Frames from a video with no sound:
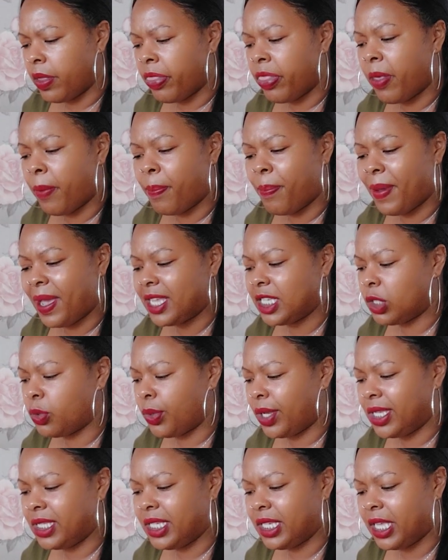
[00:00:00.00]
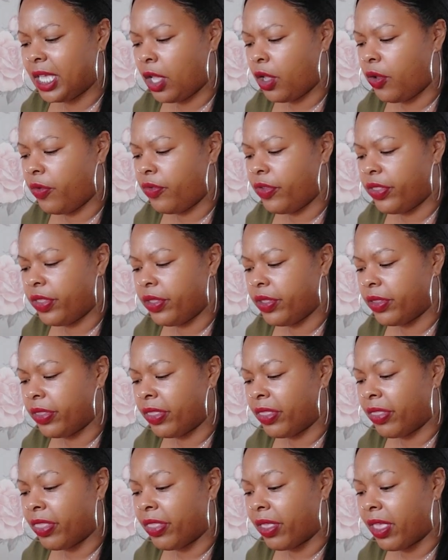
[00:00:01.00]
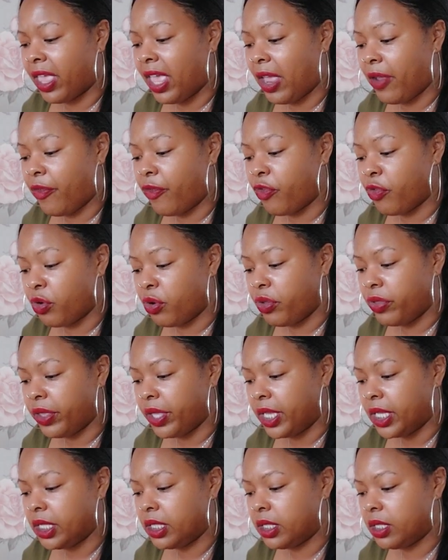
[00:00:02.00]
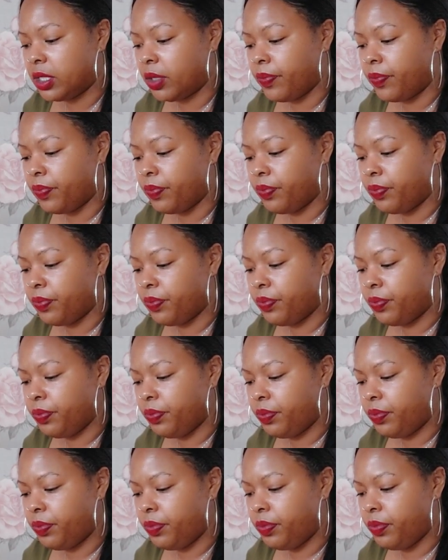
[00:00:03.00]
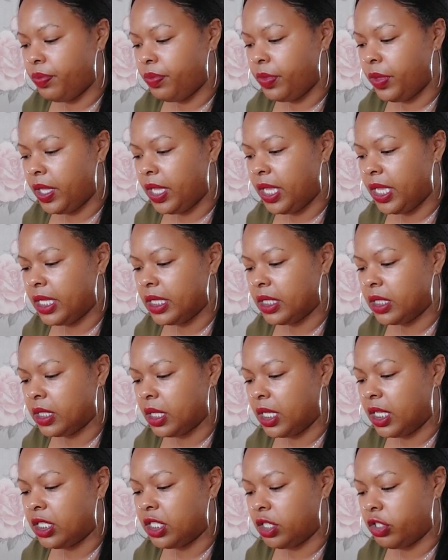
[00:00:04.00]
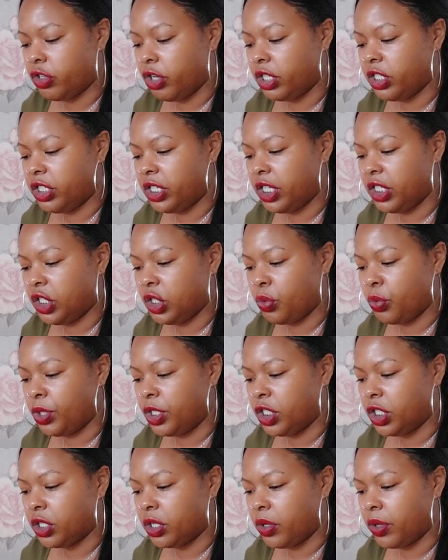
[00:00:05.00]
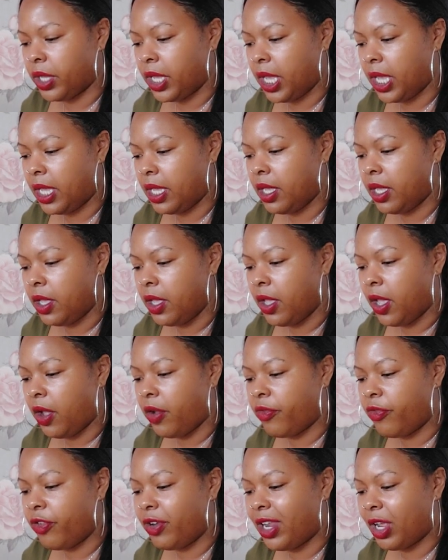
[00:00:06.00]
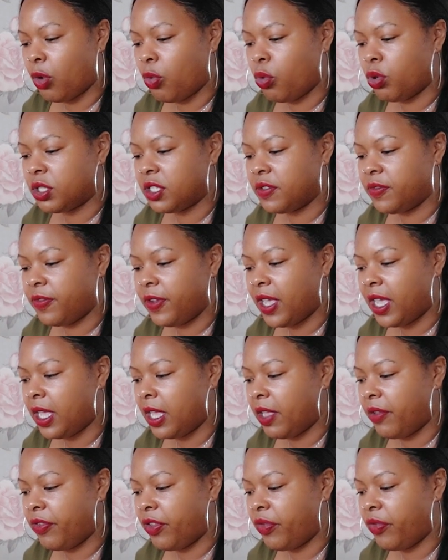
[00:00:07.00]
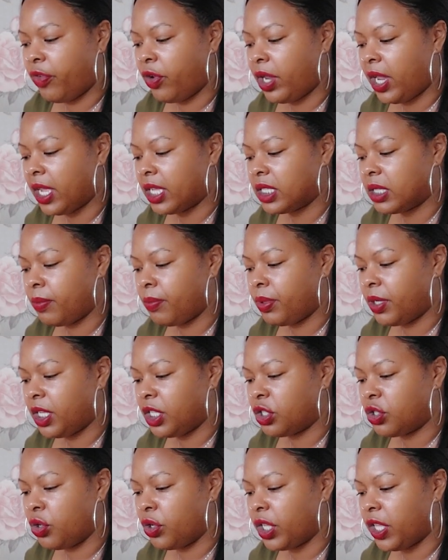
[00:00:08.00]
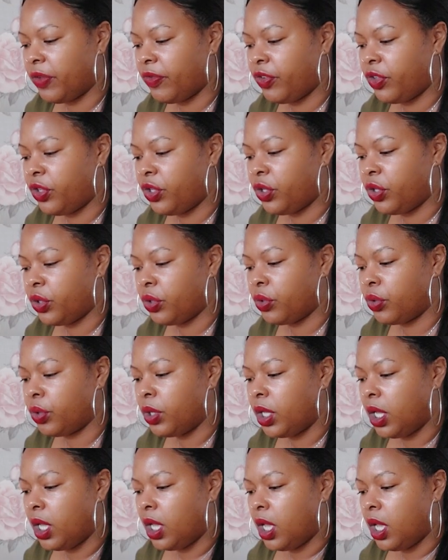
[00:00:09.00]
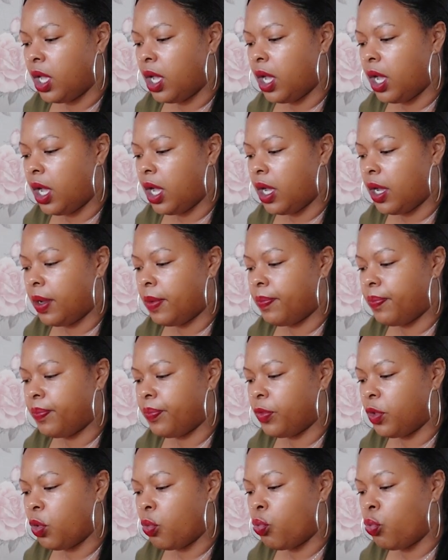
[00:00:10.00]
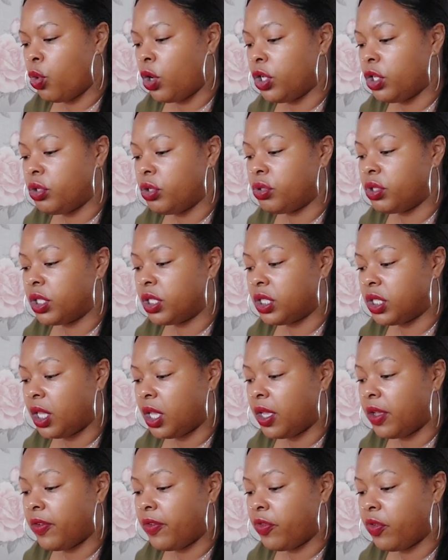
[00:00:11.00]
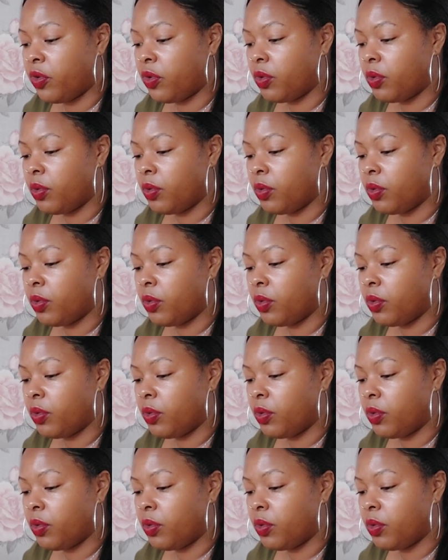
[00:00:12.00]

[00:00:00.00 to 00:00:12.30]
the best way to get through this is to trust your intuition, okay? I feel like what's fair. If you feel like somebody's not giving you what you deserve,